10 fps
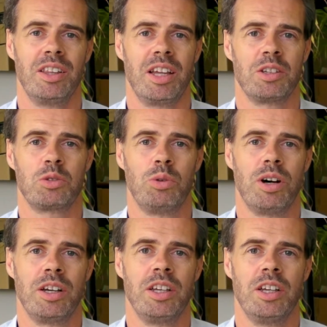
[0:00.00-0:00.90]
That's
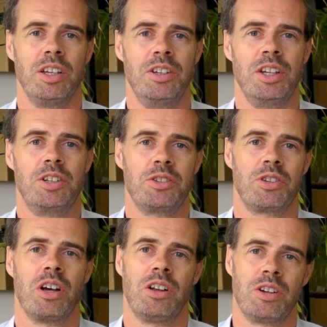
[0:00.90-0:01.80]
why you need to
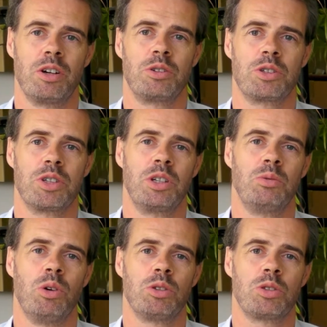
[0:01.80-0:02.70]
start
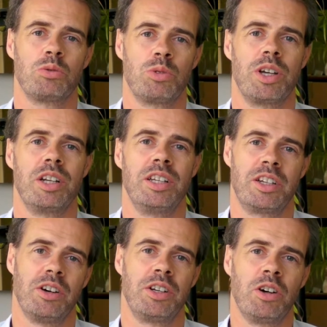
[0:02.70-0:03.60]
noticing what's really
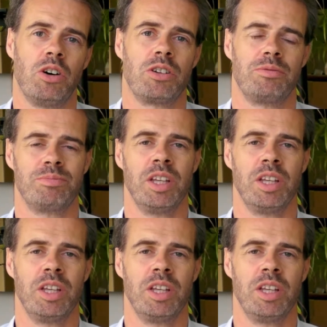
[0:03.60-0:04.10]
going on.